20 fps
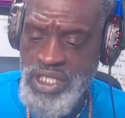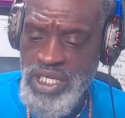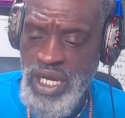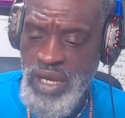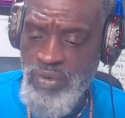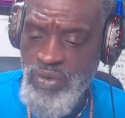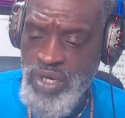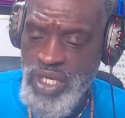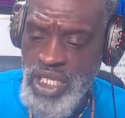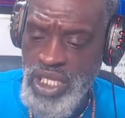I
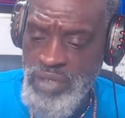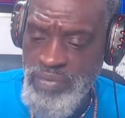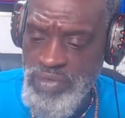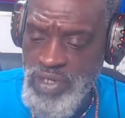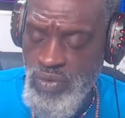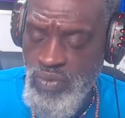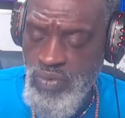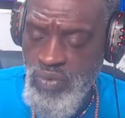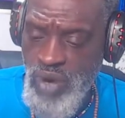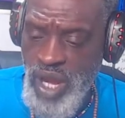want to keep the
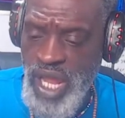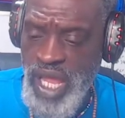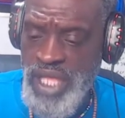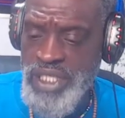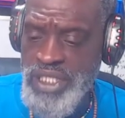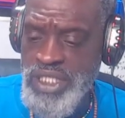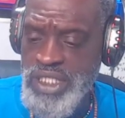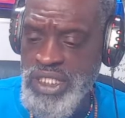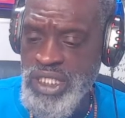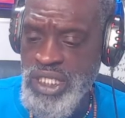
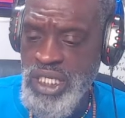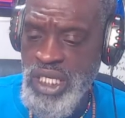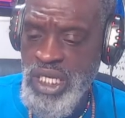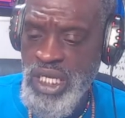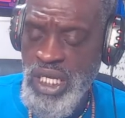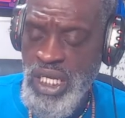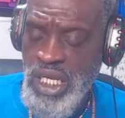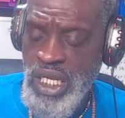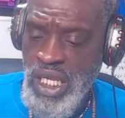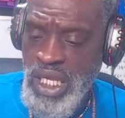rants
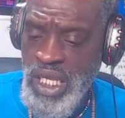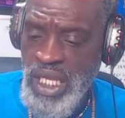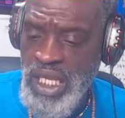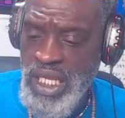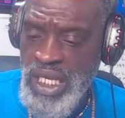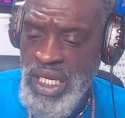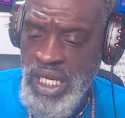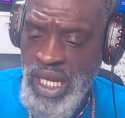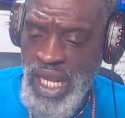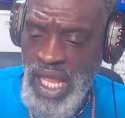
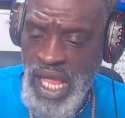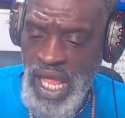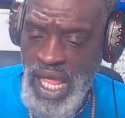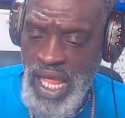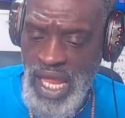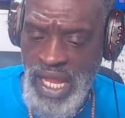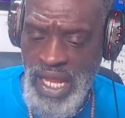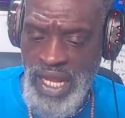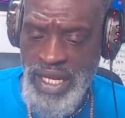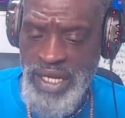in
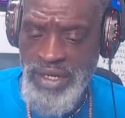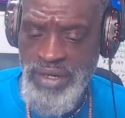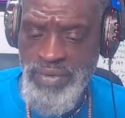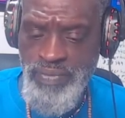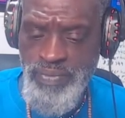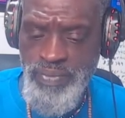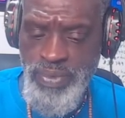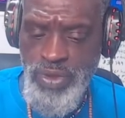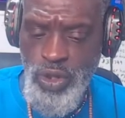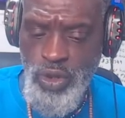line
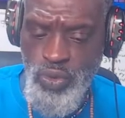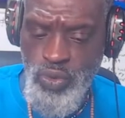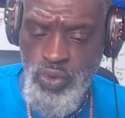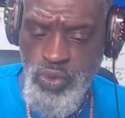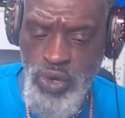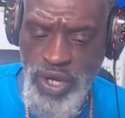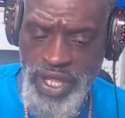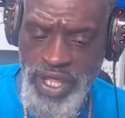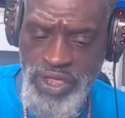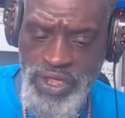
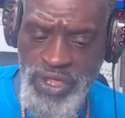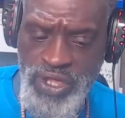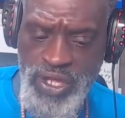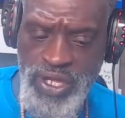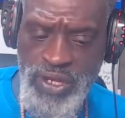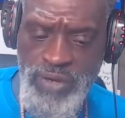with